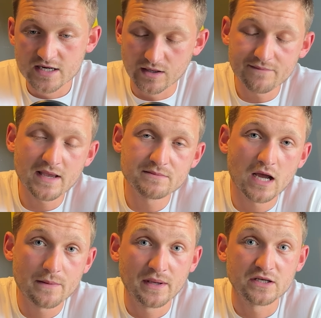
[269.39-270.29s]
Now, I've made
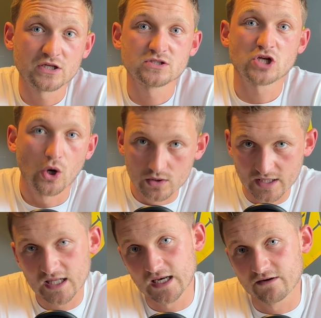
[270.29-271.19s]
my opinion
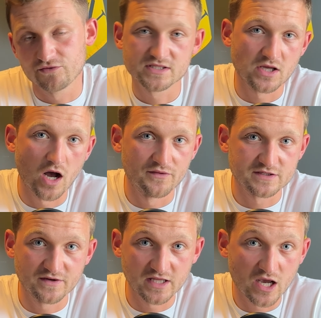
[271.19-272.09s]
totally clear at the start of this
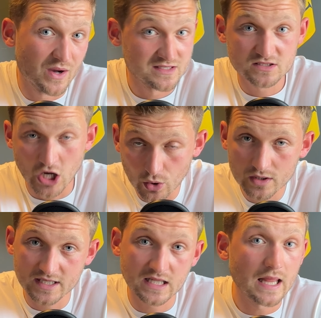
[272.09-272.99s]
video and
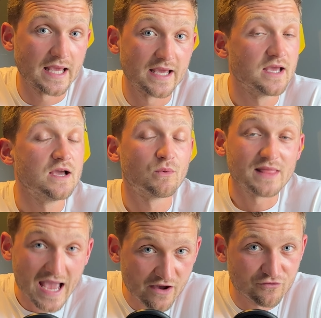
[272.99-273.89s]
totally clear with
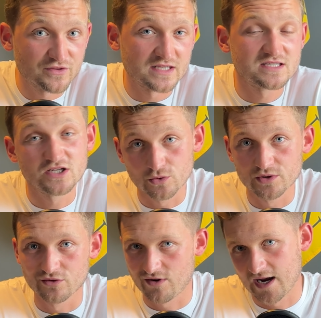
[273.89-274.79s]
everything to do
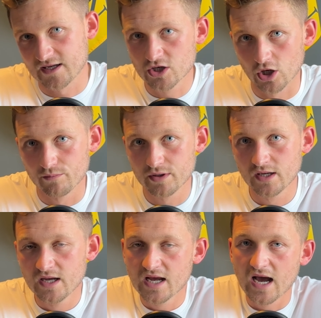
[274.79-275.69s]
with the Ryder Cup.
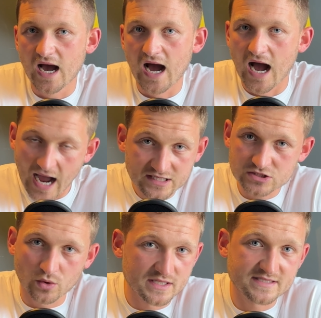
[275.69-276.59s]
I
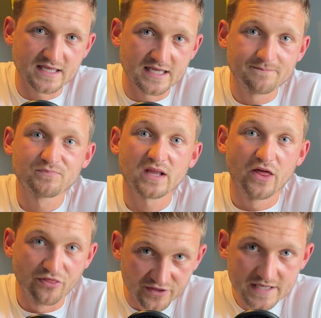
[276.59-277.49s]
just want to see
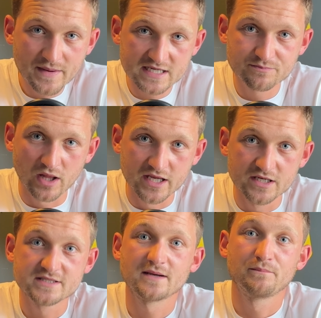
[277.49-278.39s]
the best
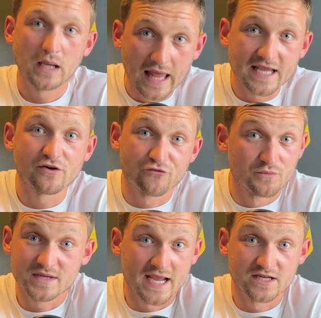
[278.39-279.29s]
players play
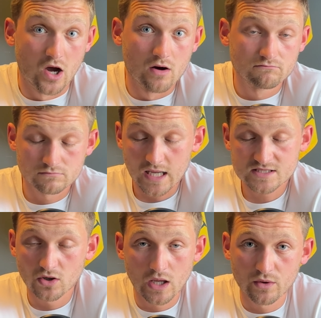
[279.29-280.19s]
from day dot.
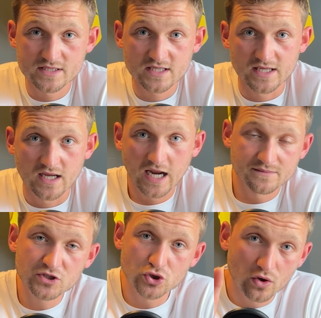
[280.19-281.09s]
That's all I want to see. And
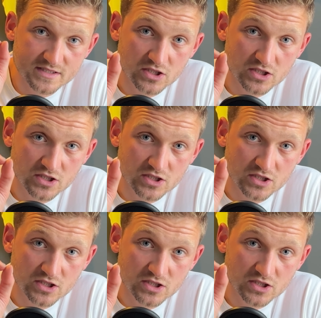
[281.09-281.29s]
I'm sure as